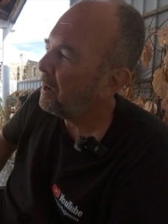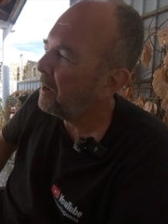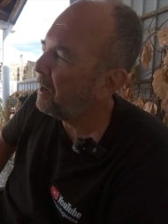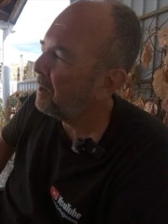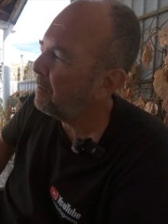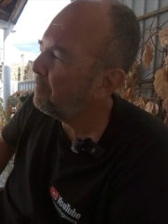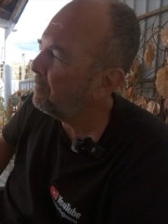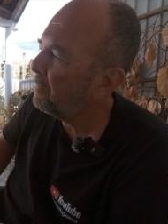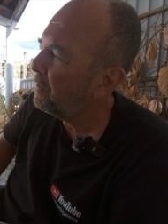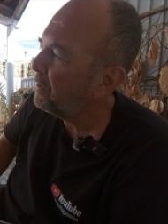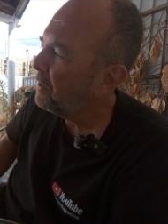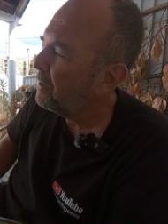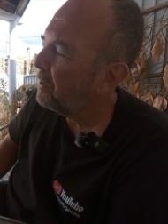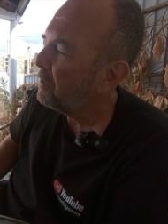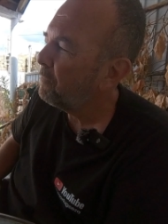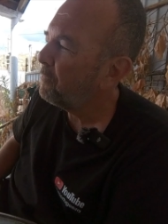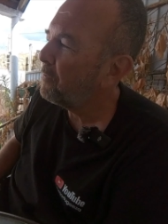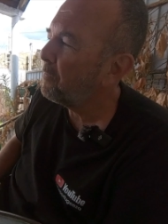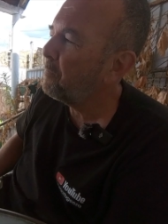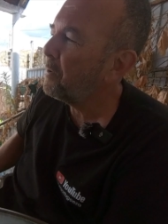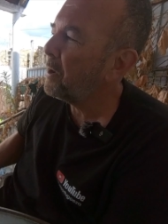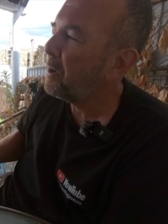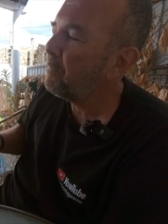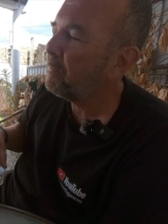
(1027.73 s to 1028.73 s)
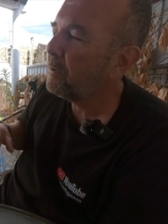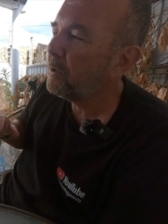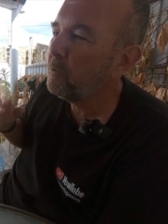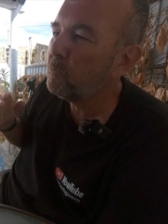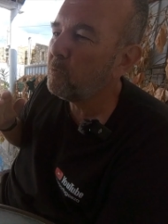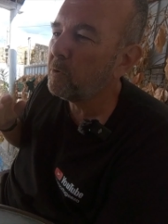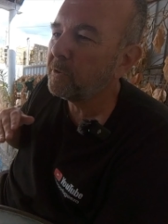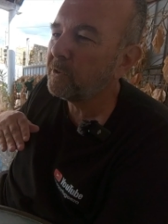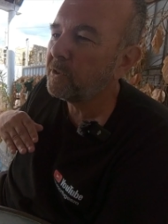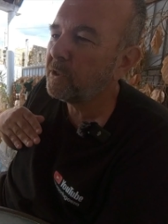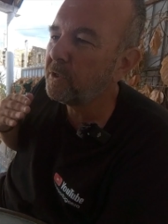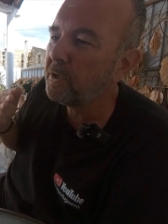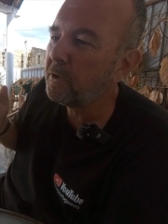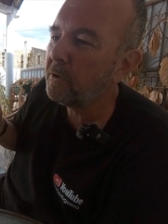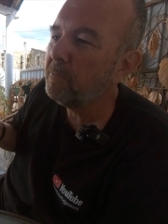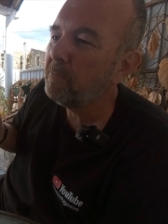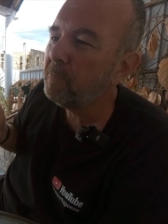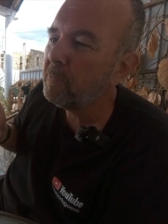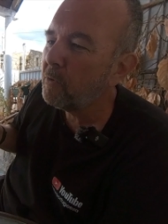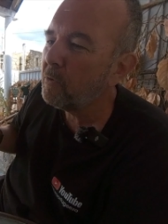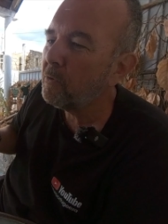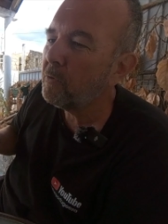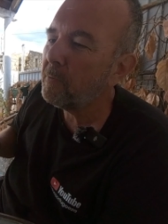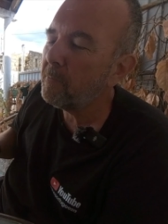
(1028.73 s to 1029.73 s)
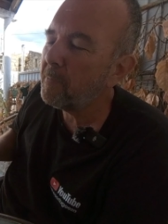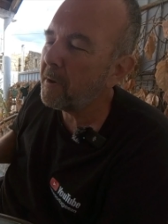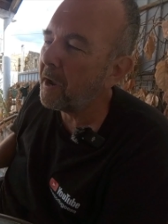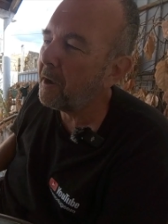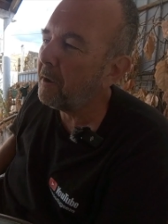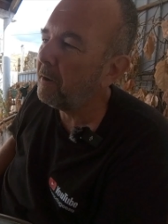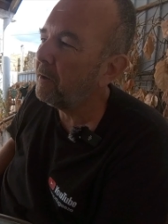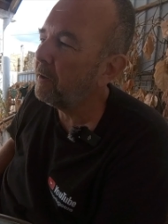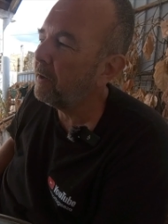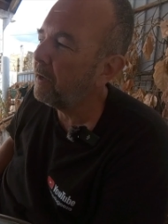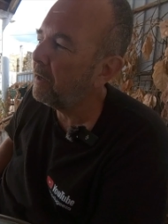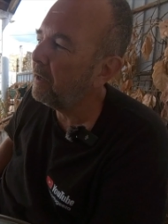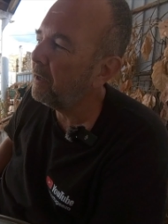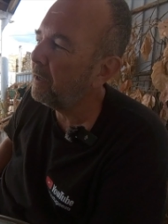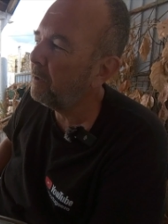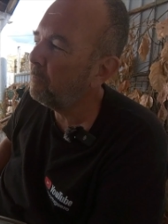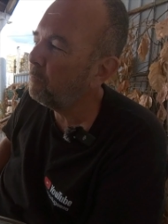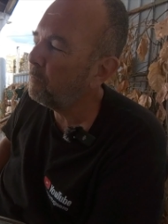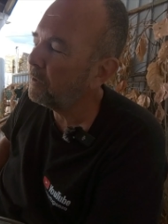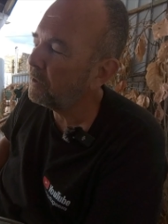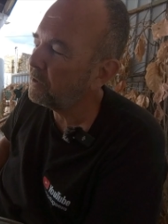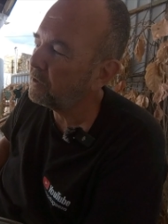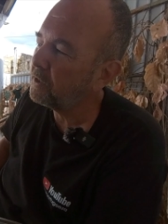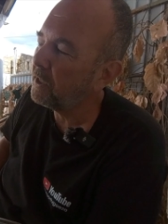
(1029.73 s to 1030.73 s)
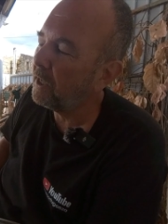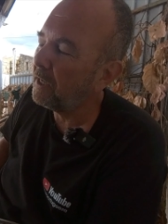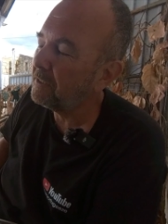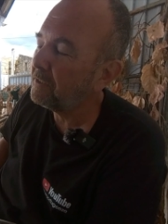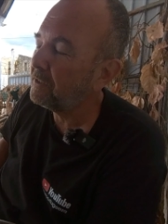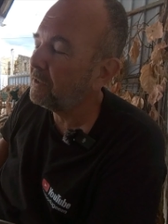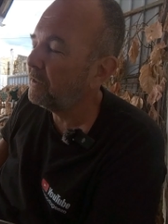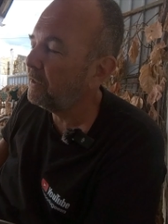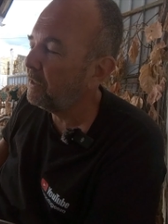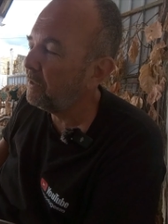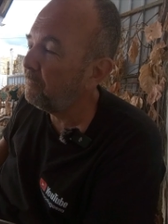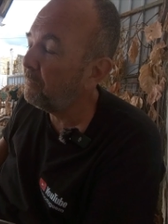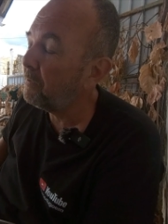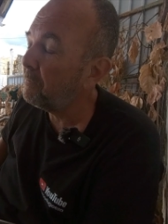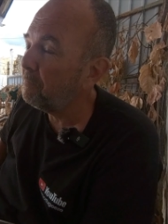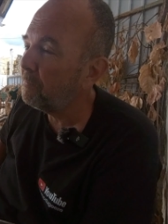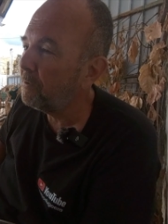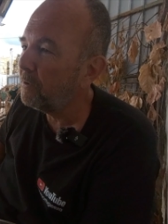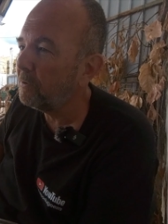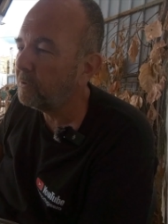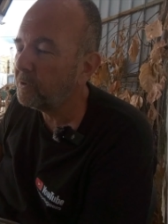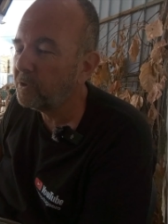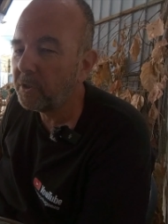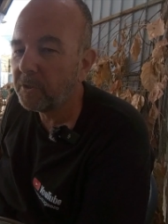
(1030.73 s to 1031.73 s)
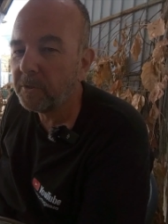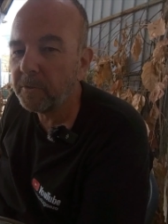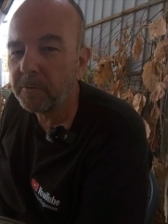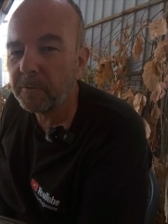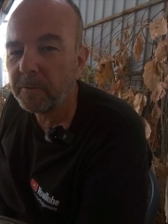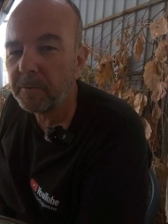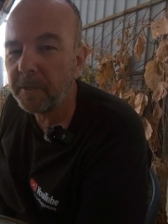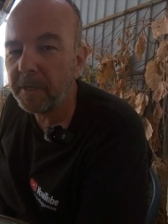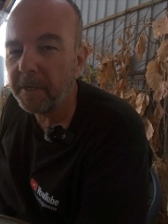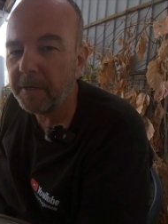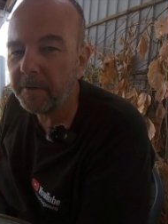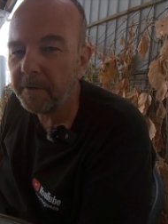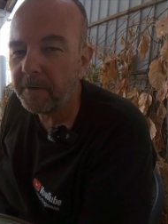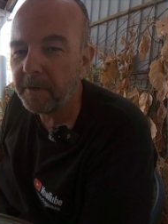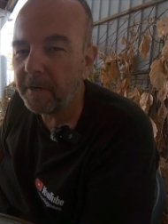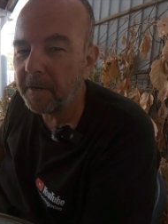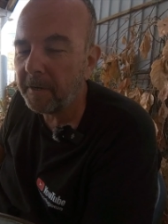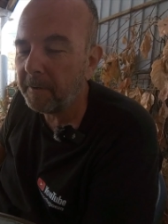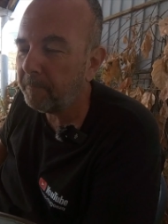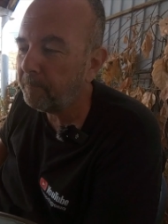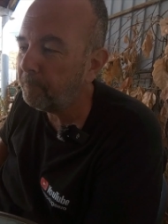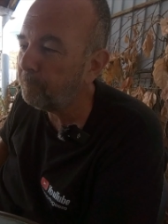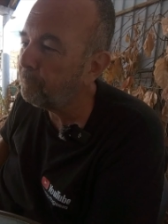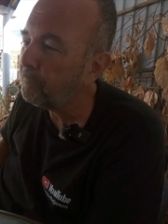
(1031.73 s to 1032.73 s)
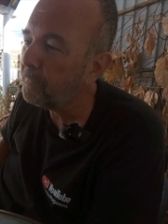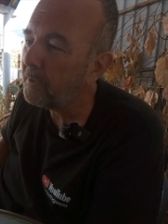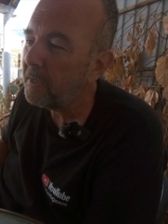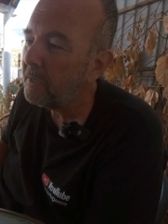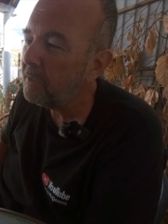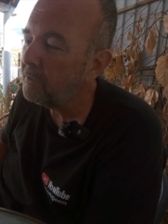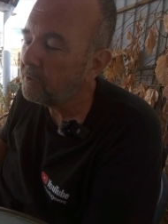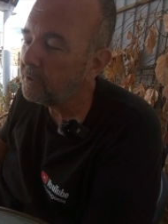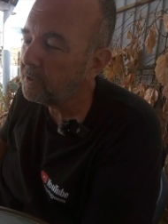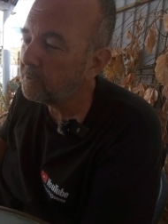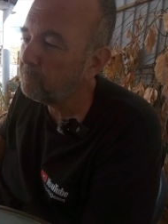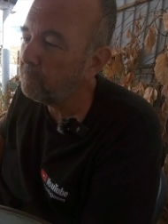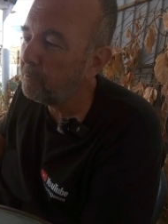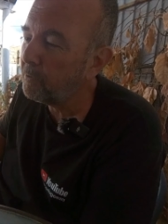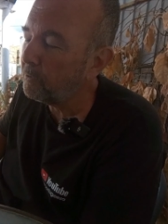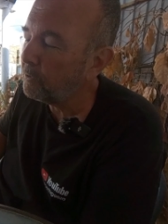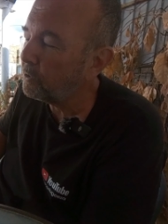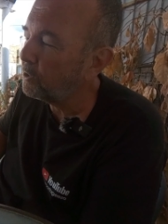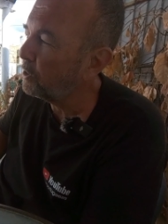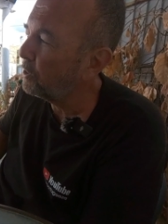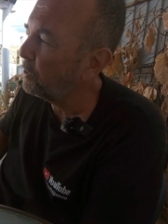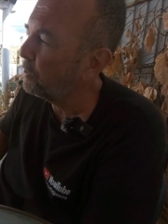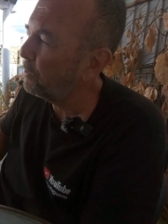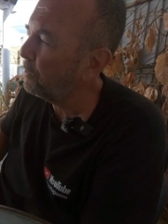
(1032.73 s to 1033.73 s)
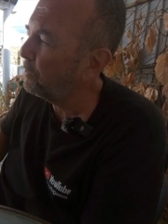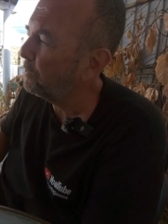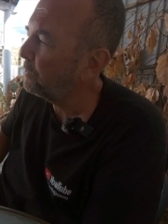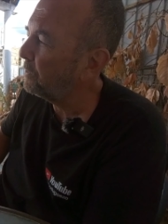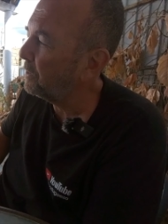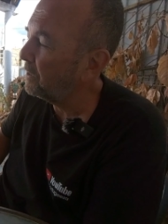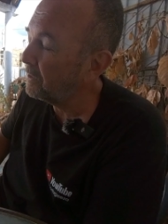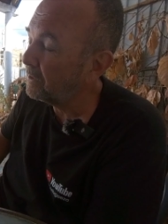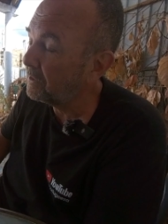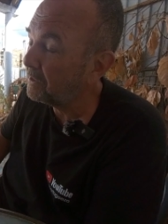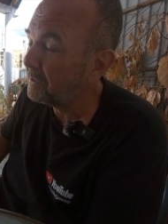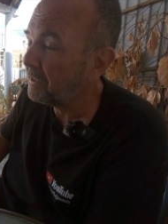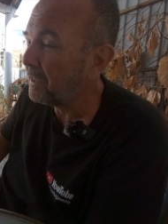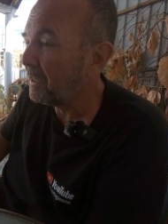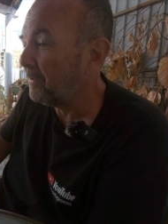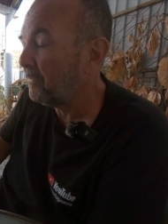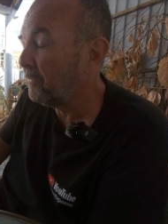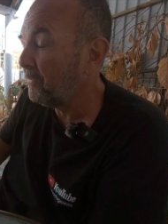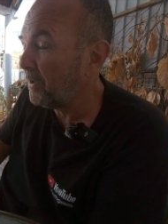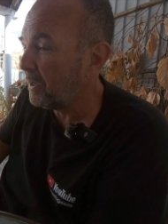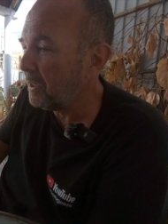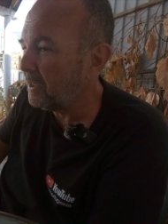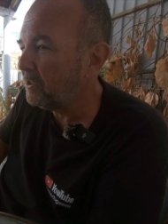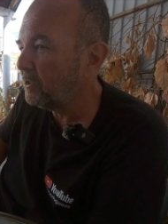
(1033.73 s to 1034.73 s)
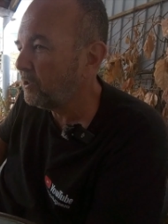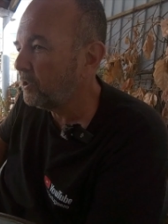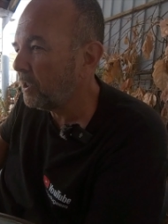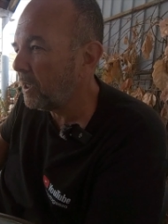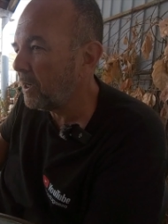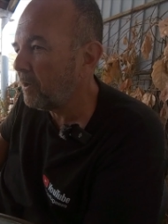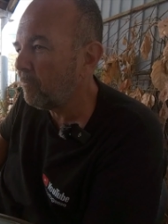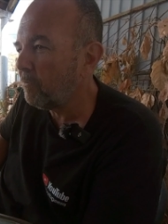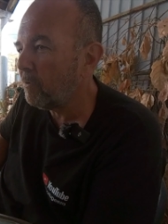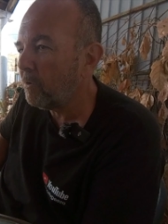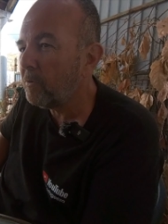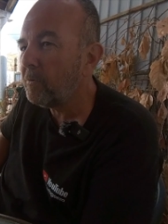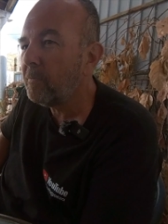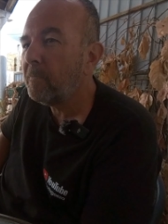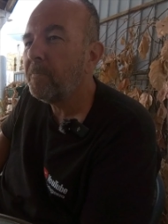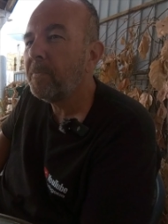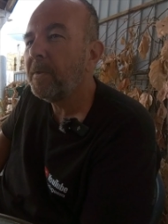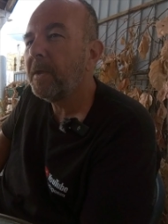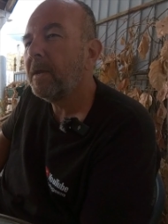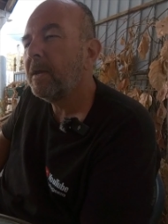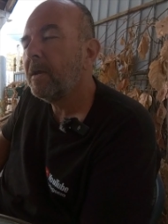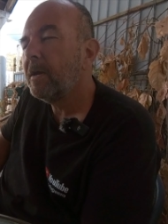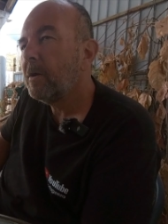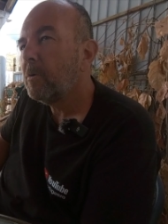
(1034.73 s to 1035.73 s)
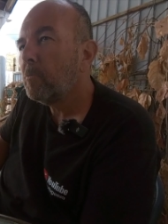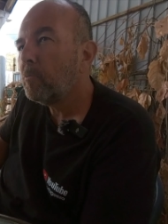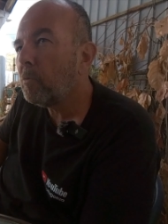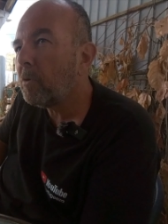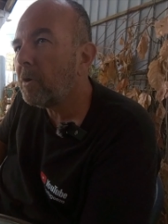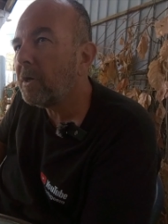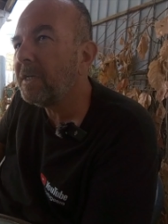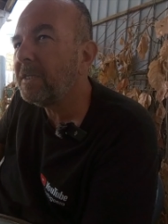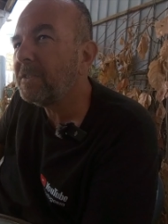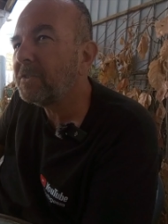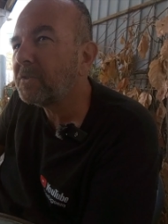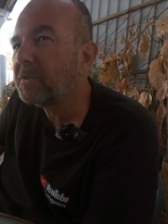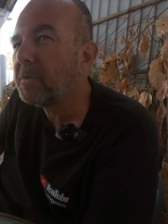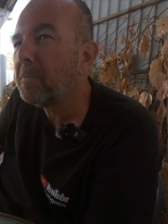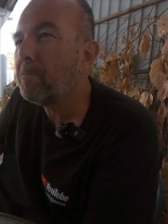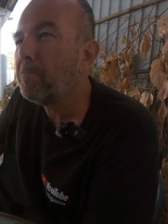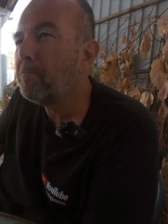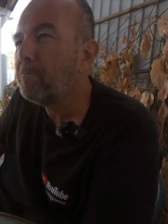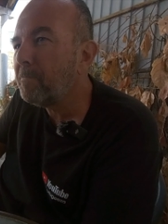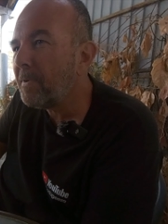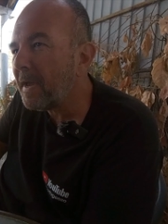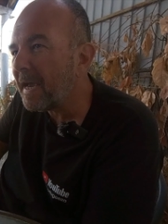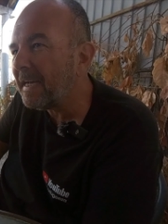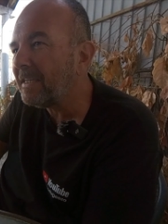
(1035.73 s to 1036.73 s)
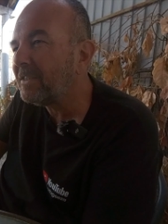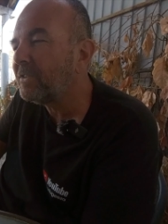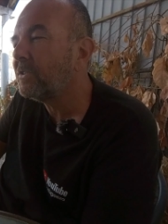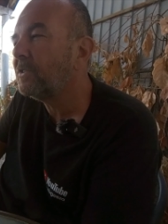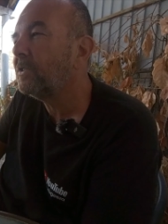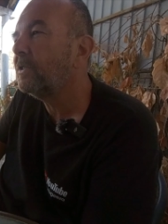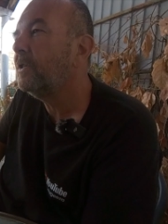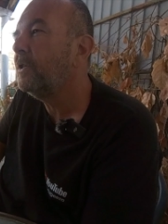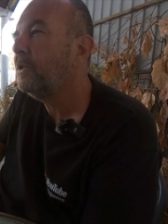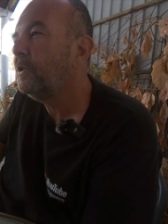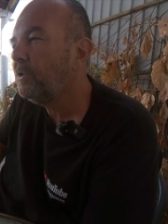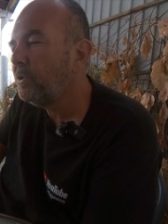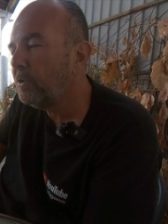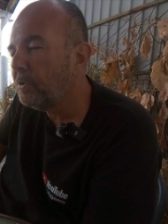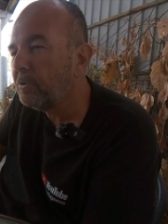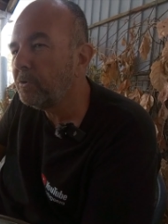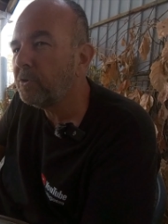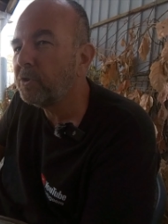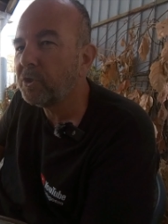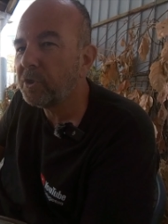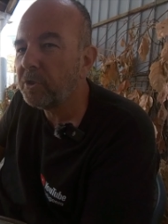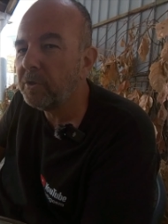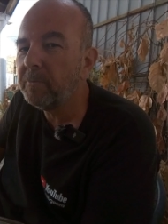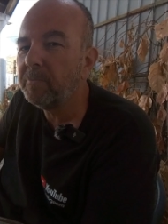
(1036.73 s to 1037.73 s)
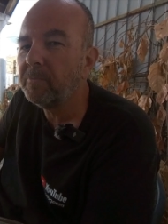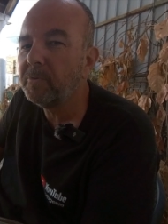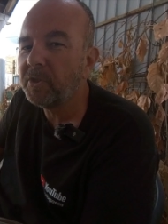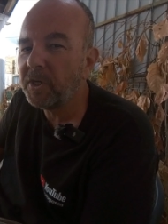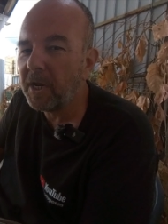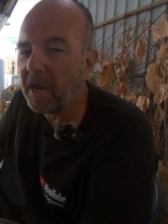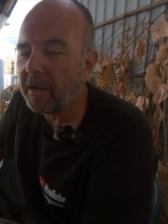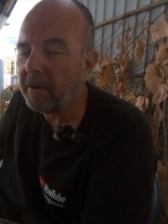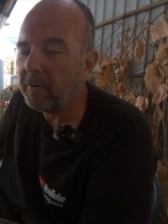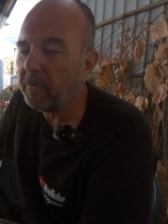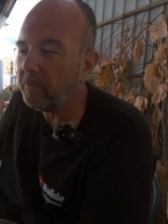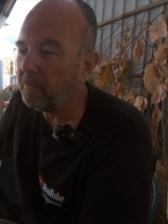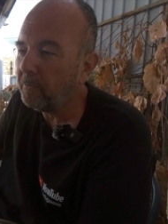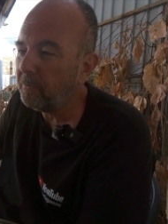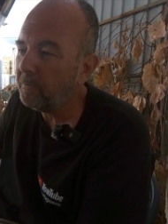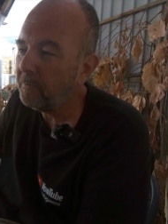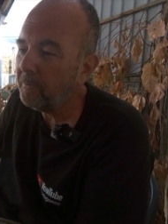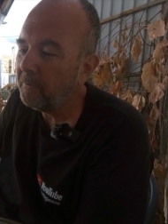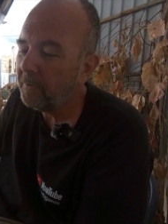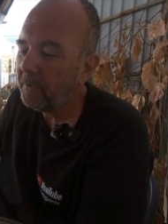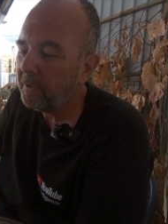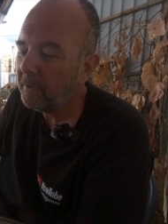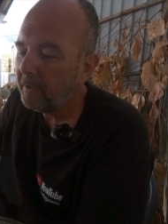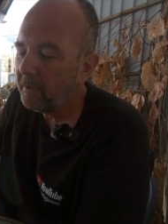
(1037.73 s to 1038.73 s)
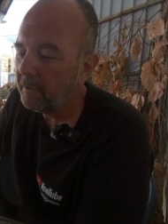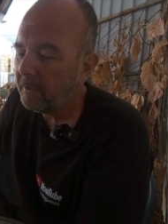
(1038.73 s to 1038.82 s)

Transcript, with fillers: Um, for people who want to know more about uh, what it's like to live in Portugal and um, just Portugal stuff in general, what is the best YouTube channel